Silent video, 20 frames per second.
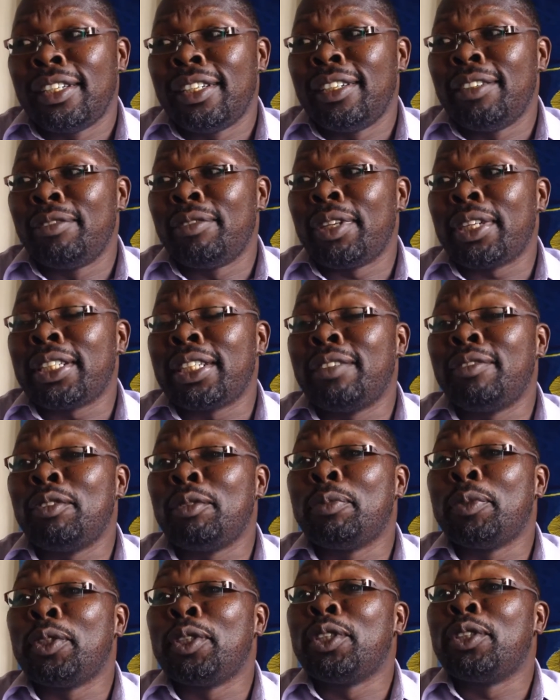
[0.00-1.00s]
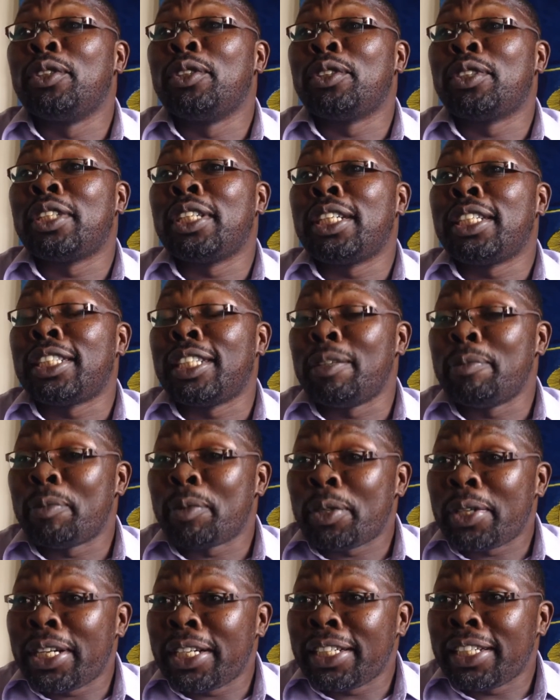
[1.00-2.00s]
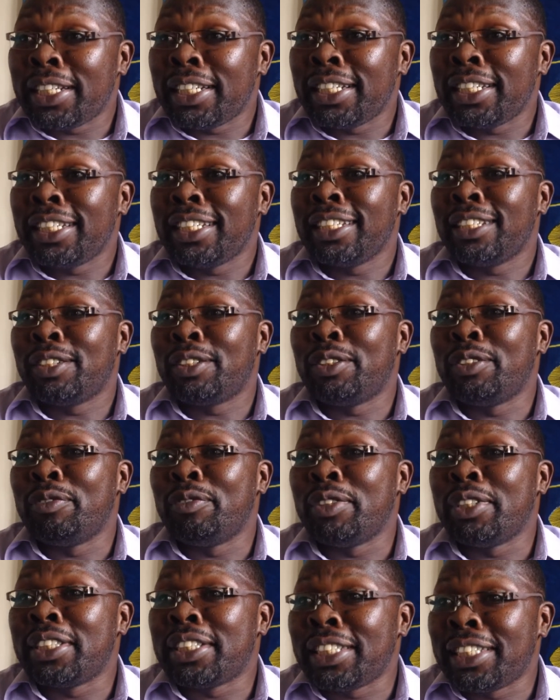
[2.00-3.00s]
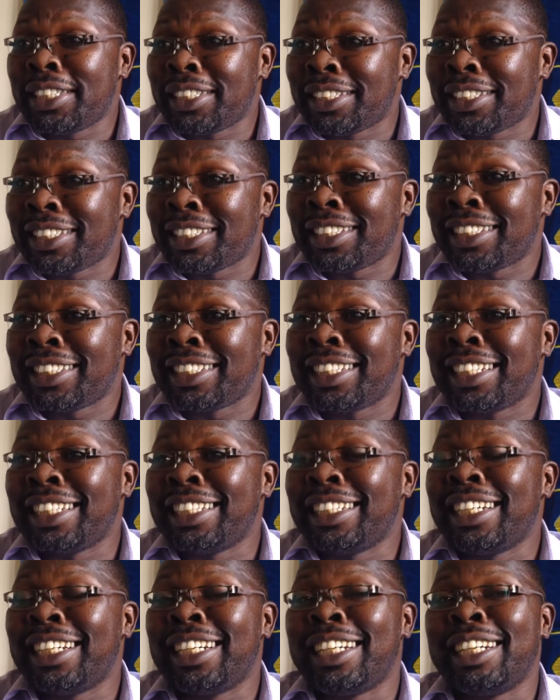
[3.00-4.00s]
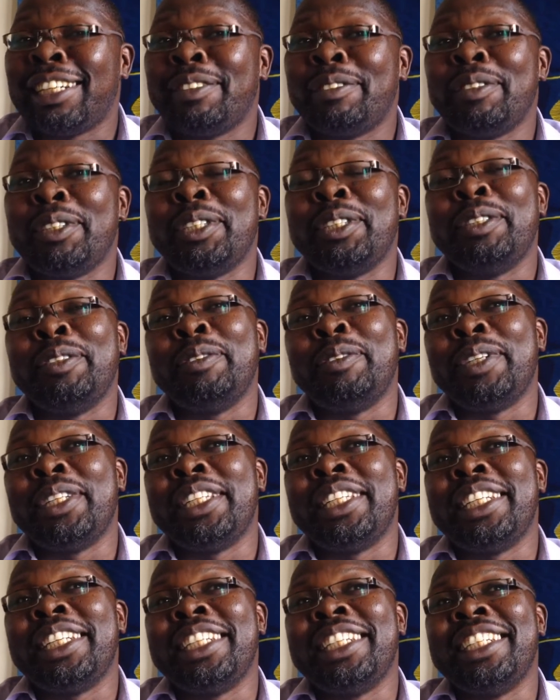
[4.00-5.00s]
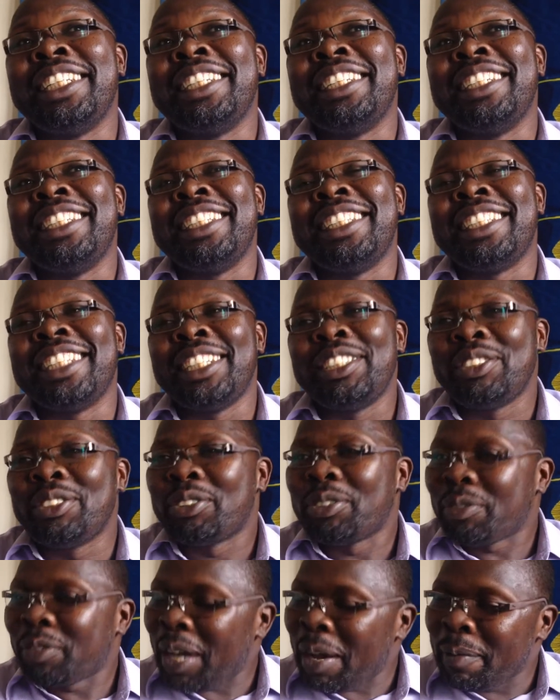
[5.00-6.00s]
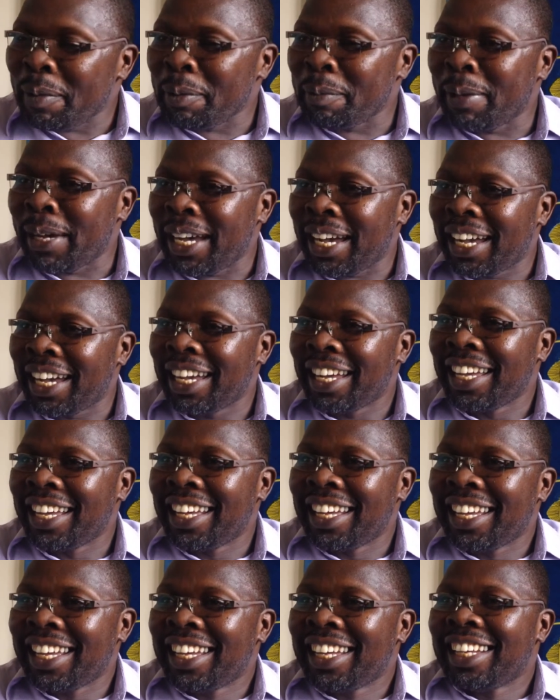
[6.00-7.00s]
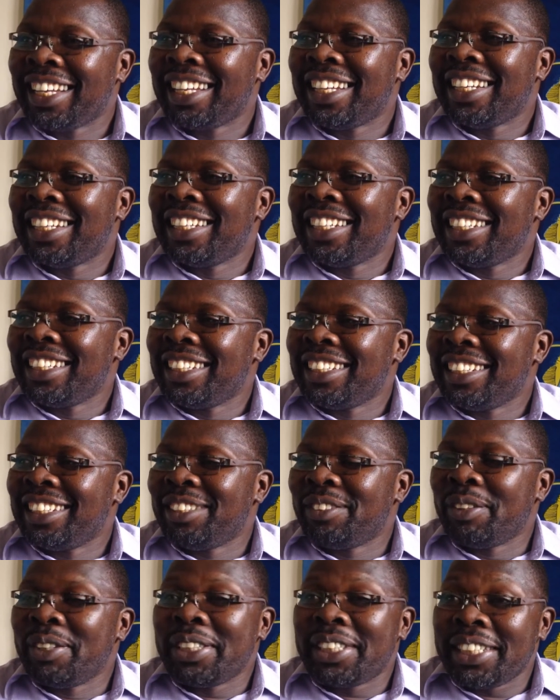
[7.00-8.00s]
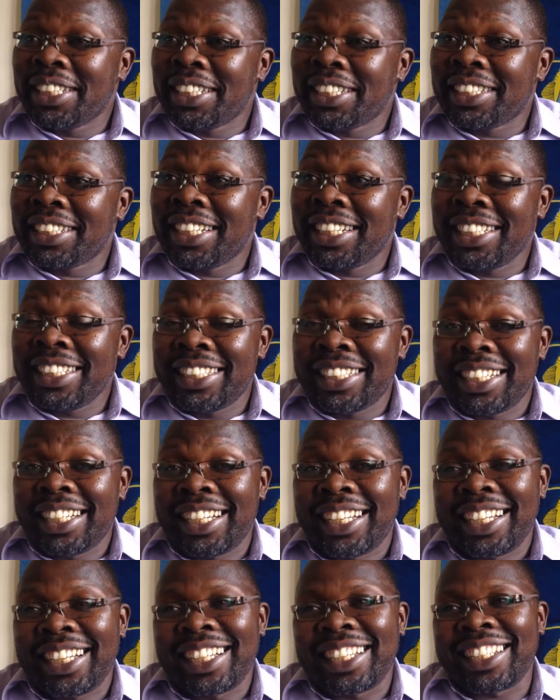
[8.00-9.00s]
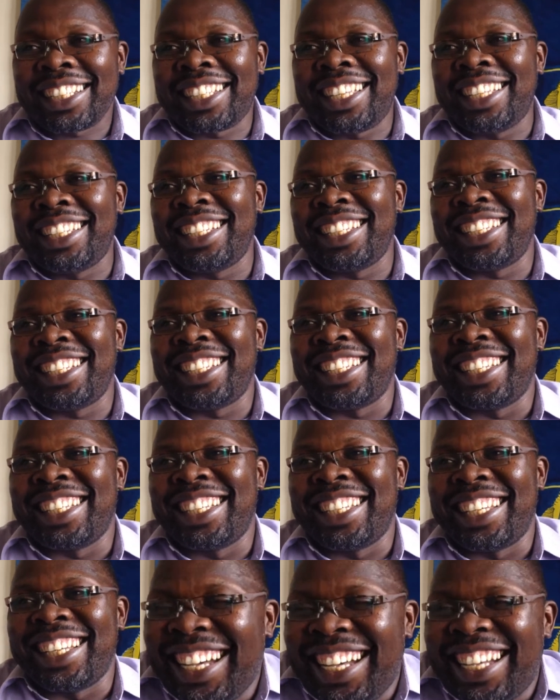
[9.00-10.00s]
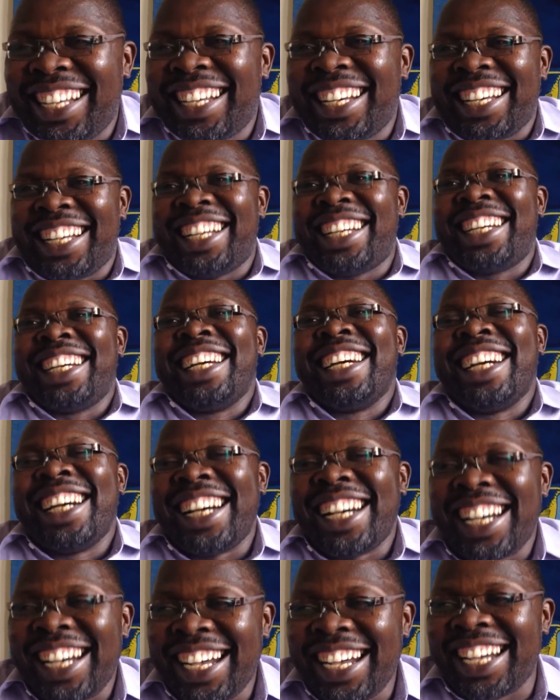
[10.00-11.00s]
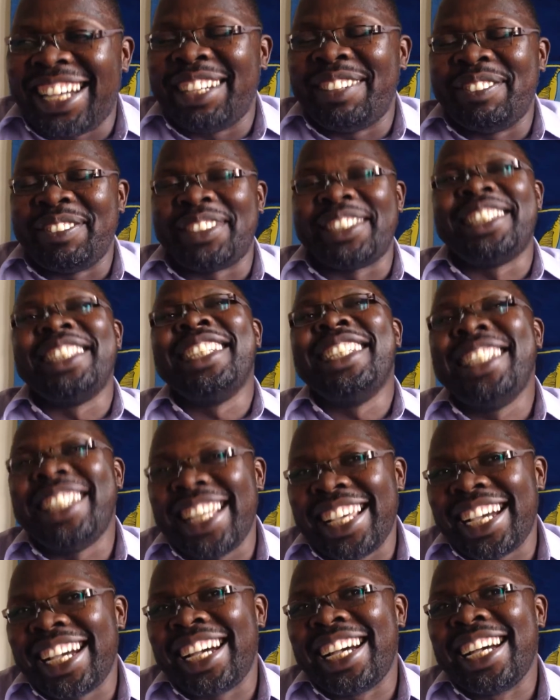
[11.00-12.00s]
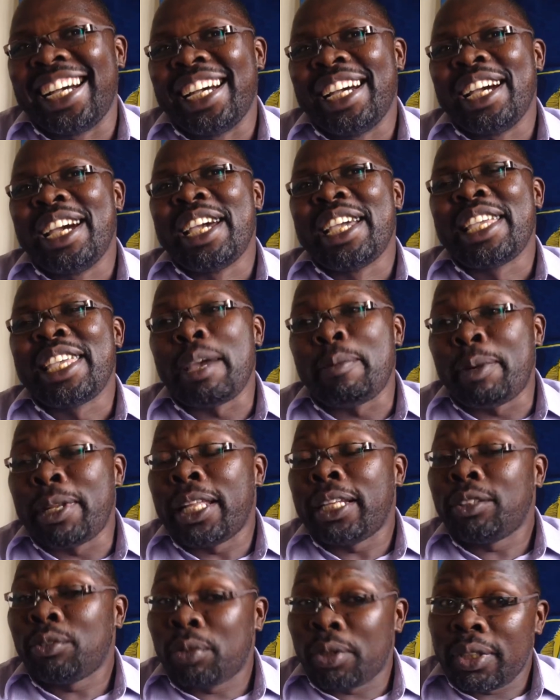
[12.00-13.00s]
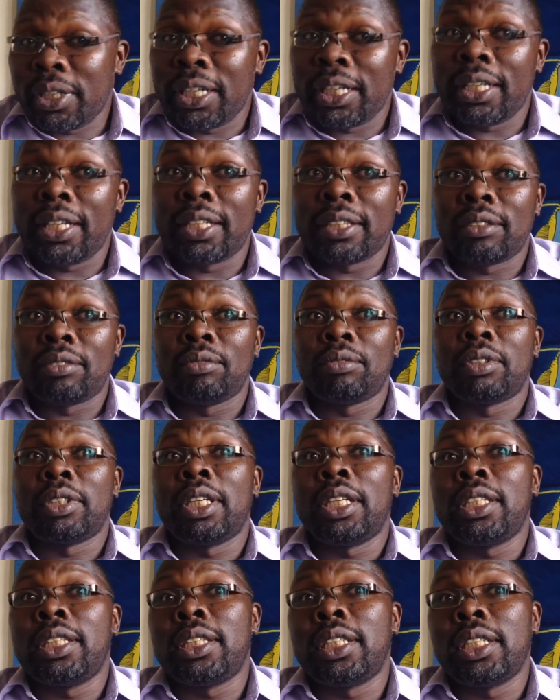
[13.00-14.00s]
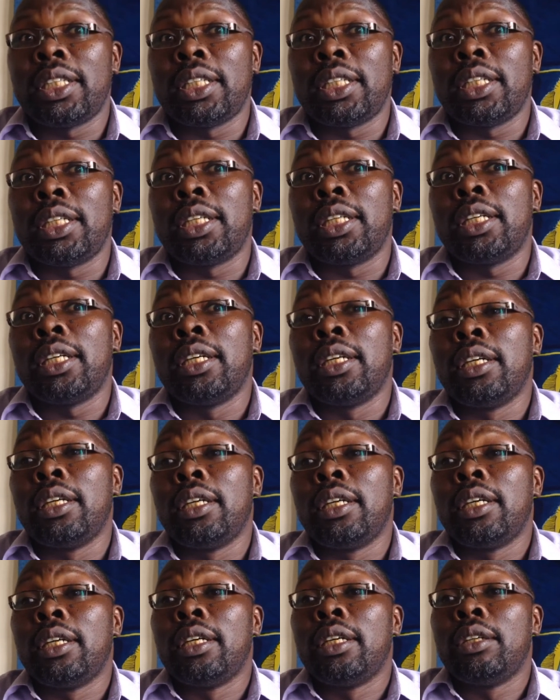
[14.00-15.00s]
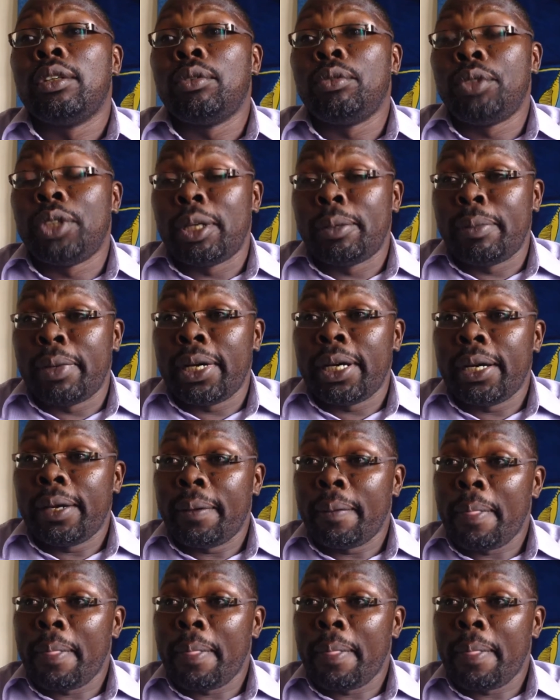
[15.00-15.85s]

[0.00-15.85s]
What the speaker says: In fact, everybody goes there temporarily on visits with the intentions of coming back. 20 years later, I am still there. Yeah, but that's what led us to start Ujamaa,